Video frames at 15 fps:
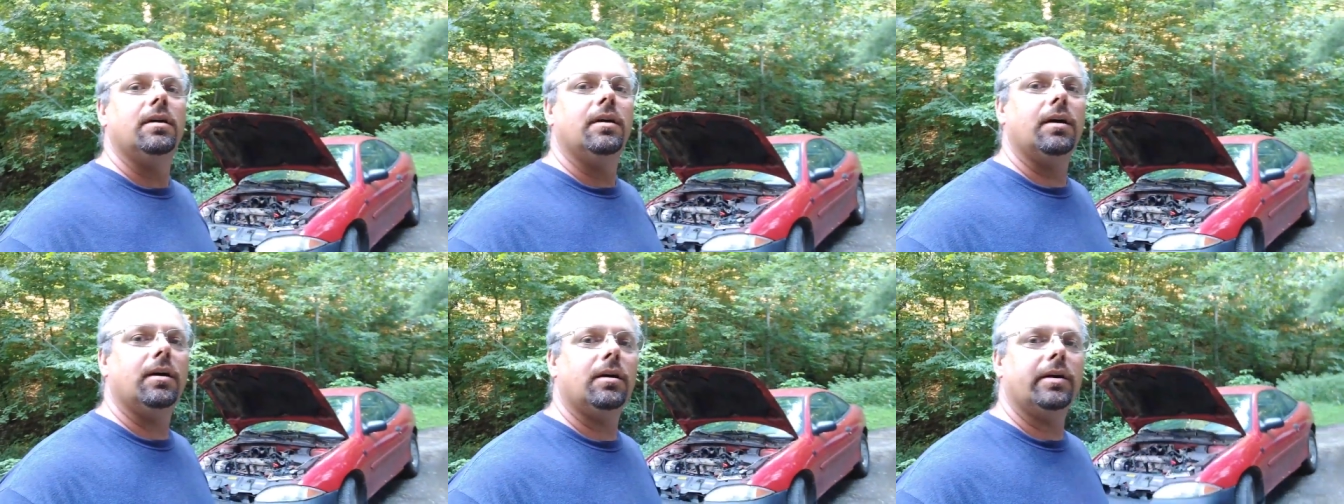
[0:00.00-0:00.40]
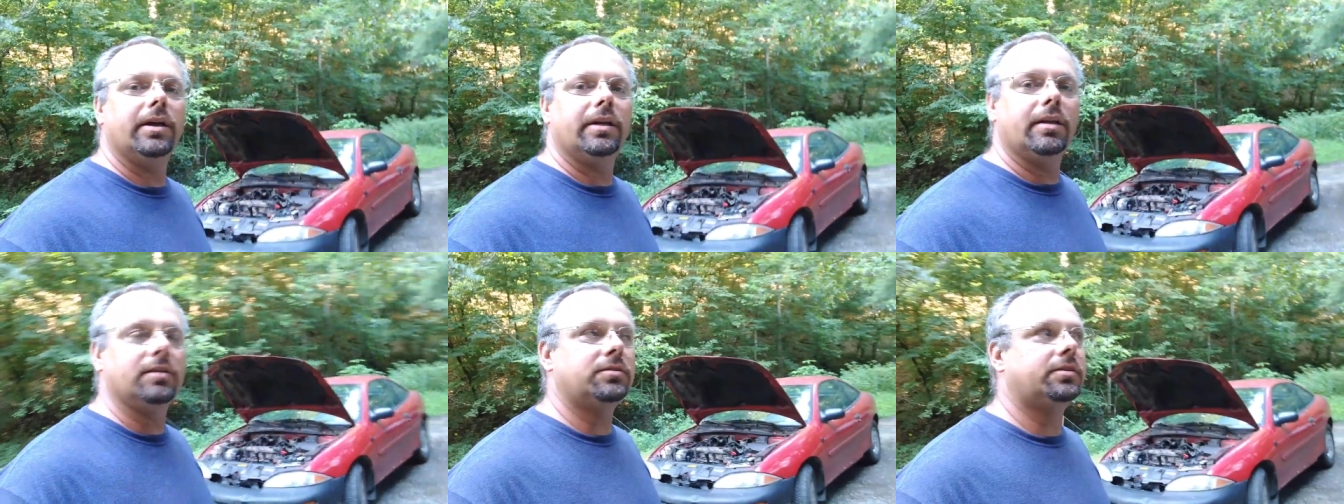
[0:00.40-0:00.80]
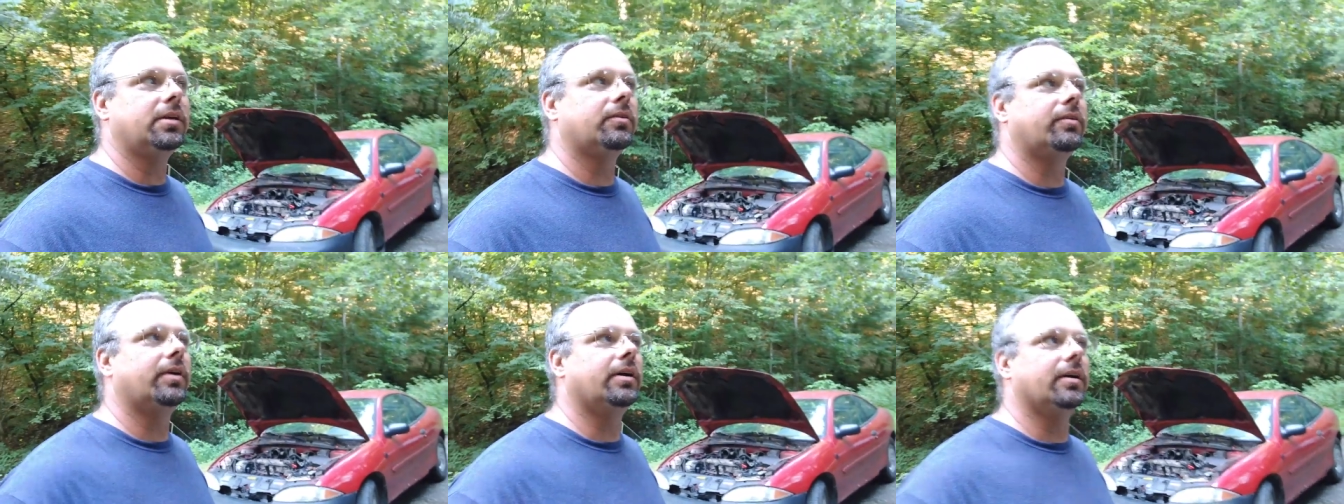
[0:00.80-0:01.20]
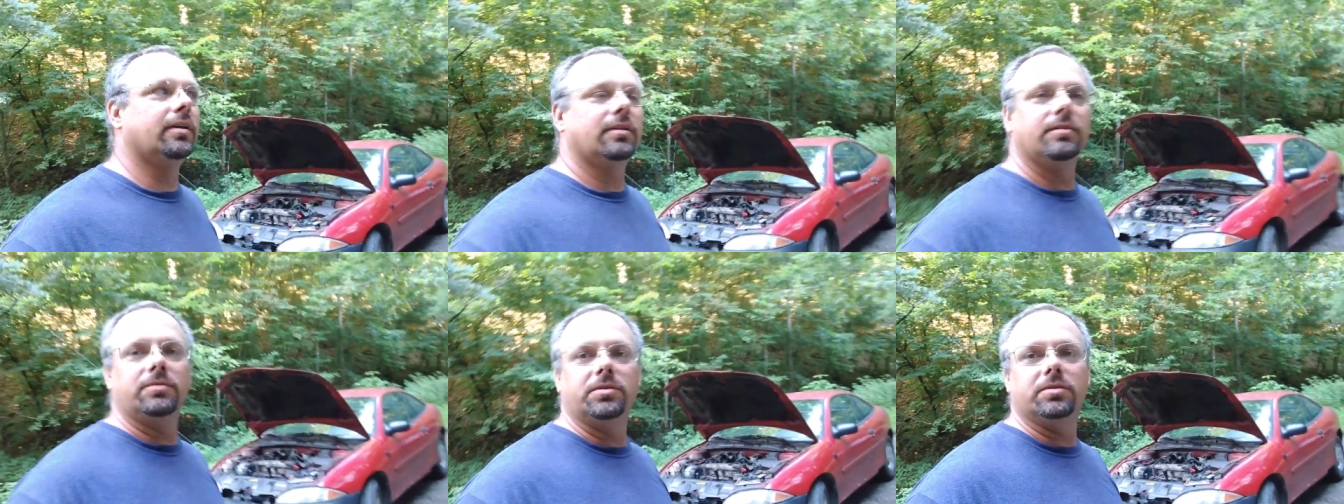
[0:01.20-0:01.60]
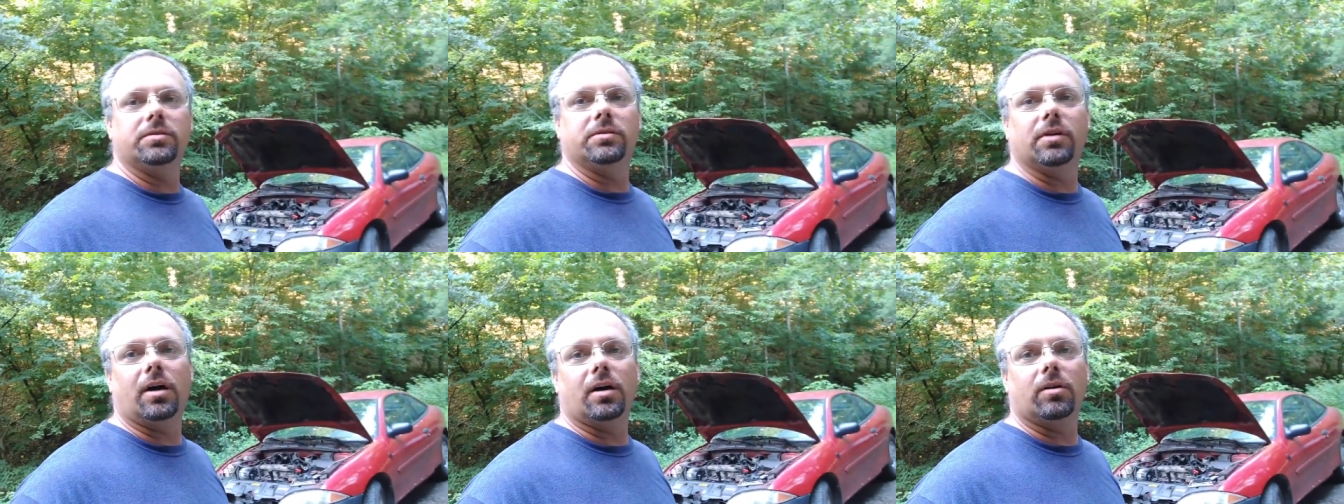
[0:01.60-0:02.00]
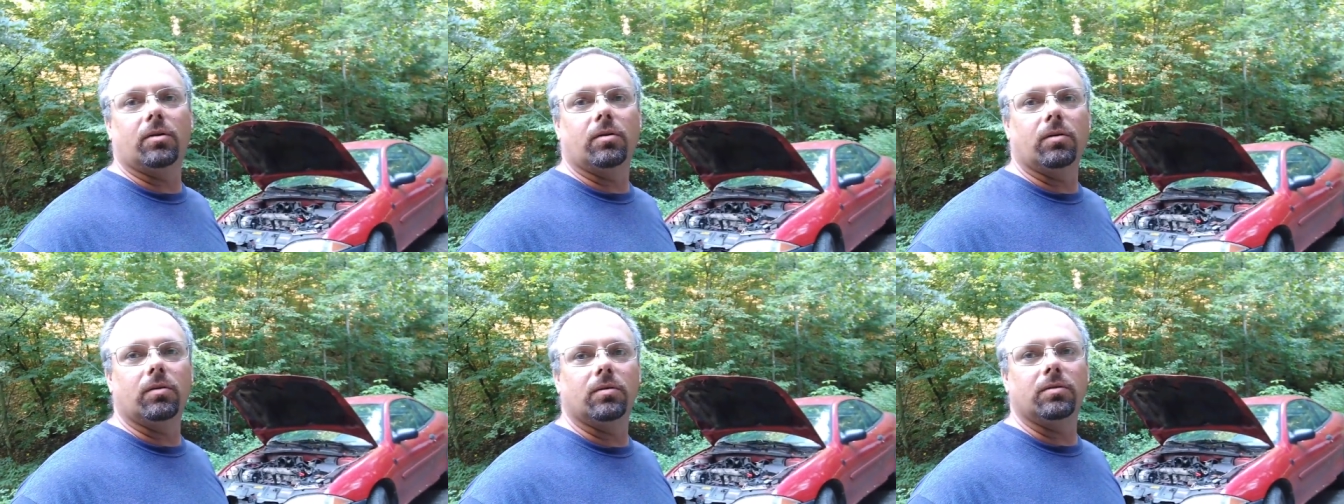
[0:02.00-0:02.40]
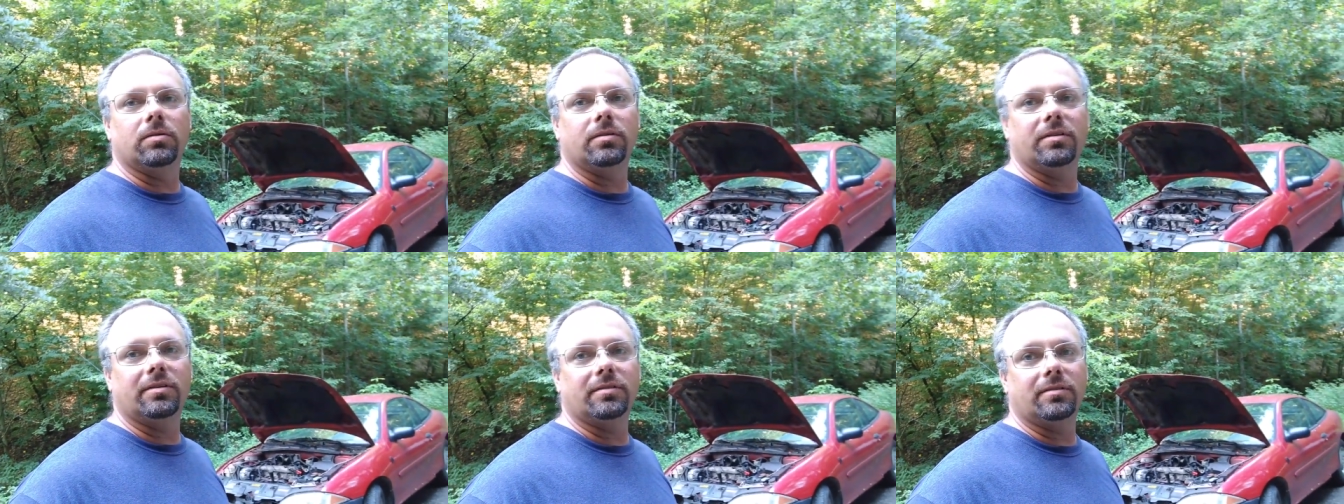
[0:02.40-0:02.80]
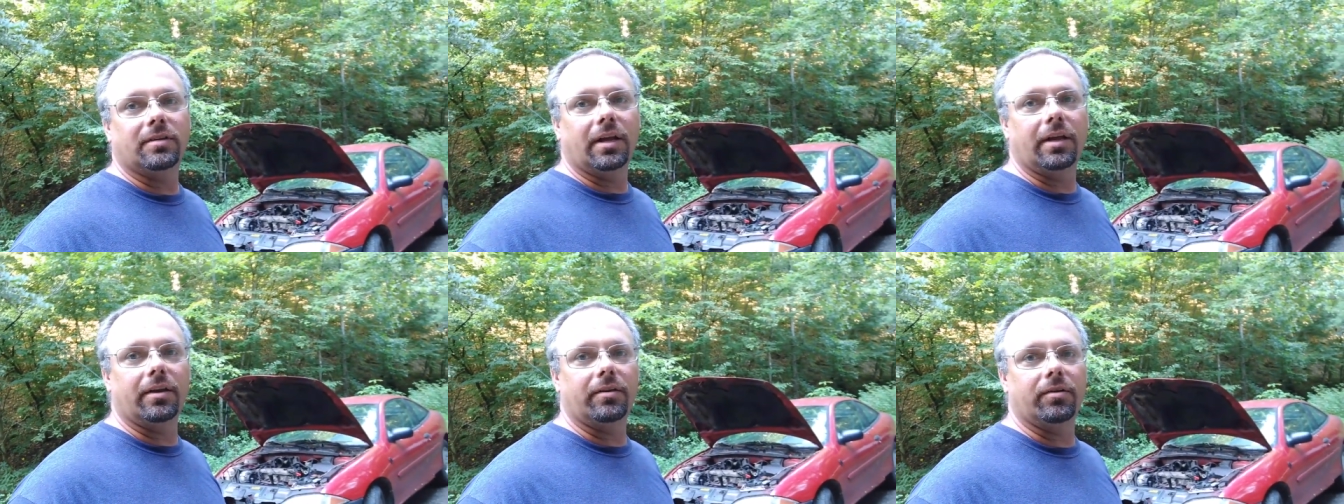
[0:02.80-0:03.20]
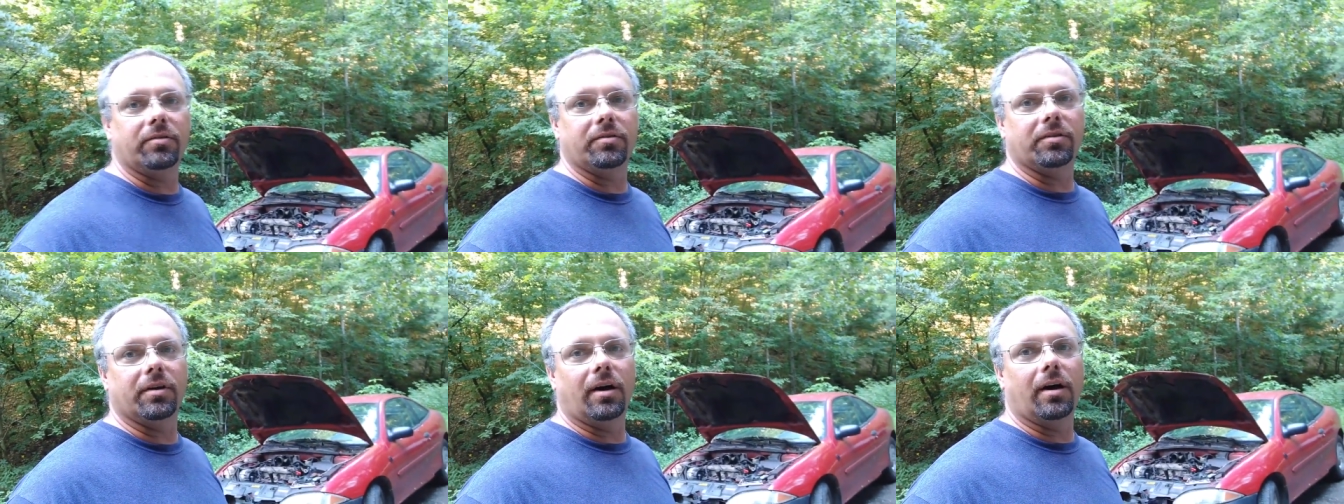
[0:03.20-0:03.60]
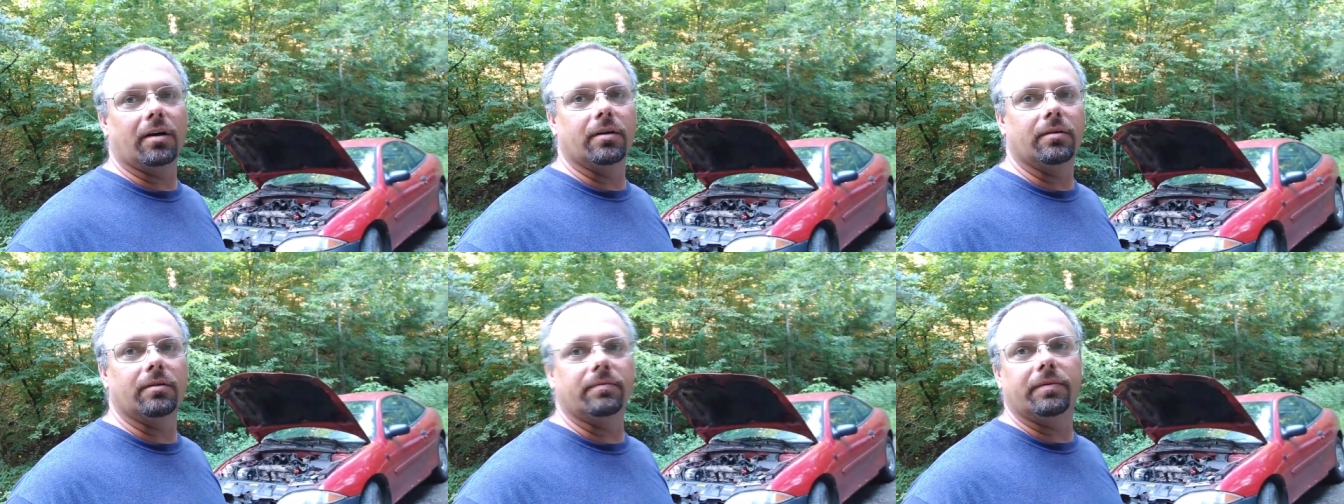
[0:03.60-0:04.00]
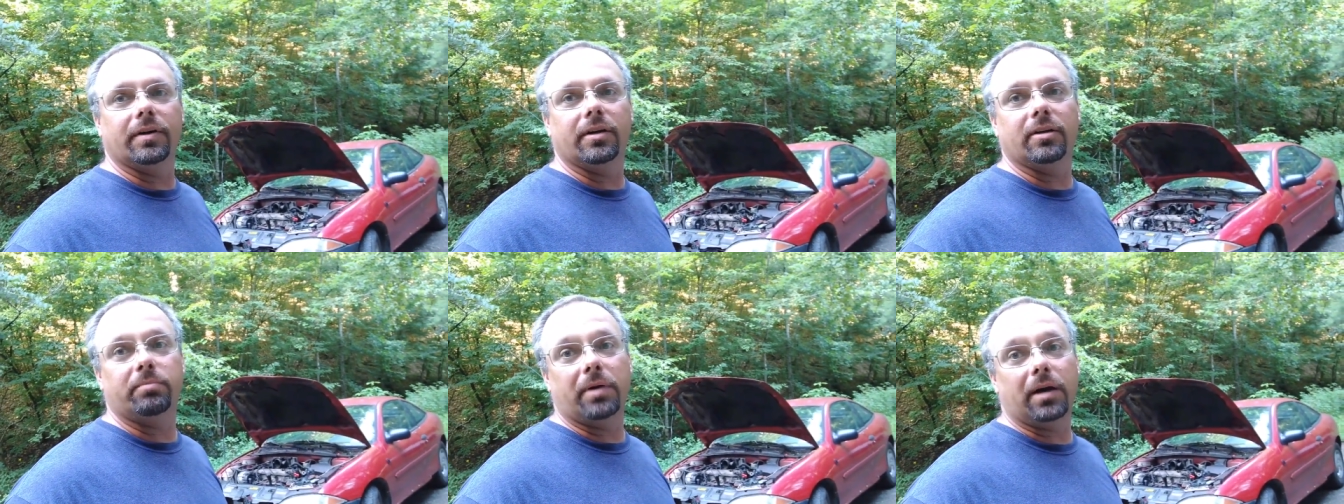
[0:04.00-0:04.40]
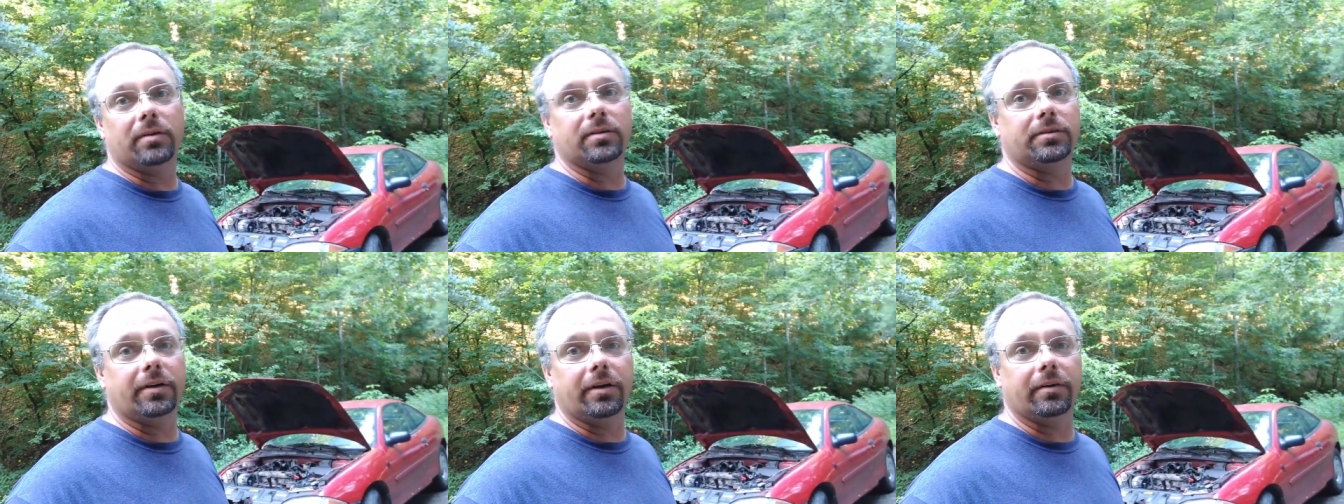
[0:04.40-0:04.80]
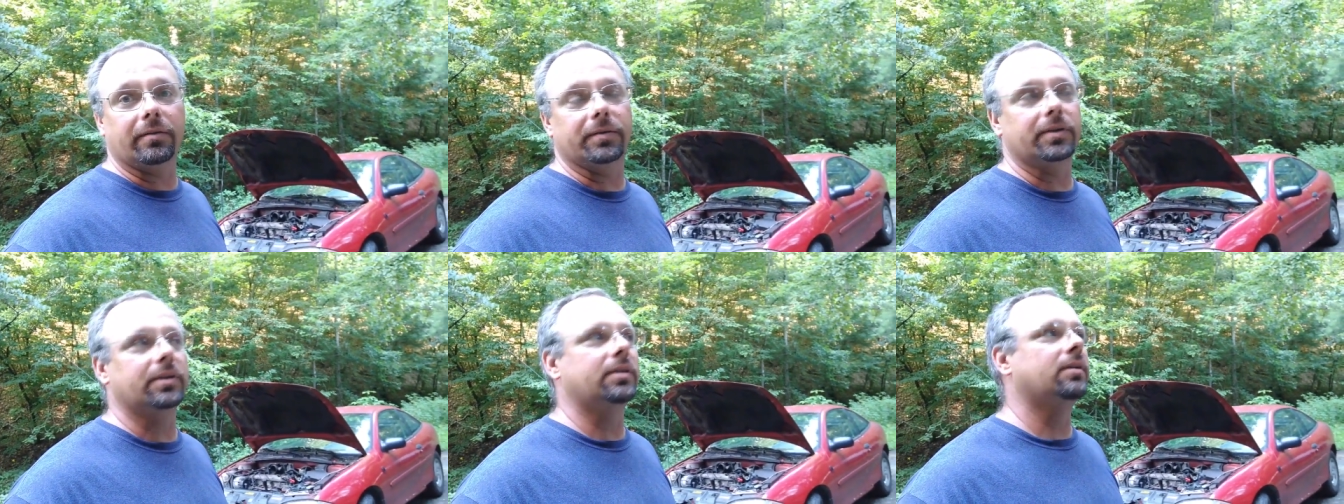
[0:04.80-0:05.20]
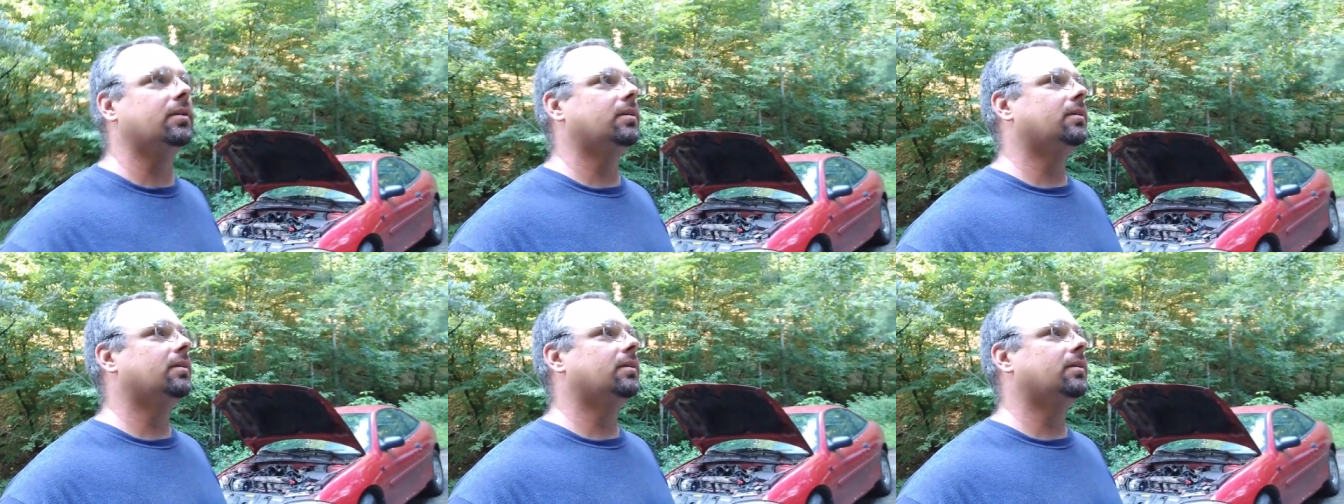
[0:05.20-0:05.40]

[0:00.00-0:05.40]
It does still run, uses a lot of oil, and it uses a lot of power steering fluid.